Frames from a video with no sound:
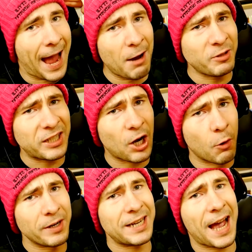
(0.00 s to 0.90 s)
How's it
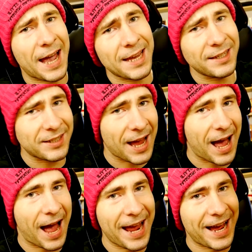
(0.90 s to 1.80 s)
going, guys? Aye
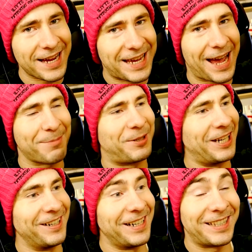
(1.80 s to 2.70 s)
aye, Captain.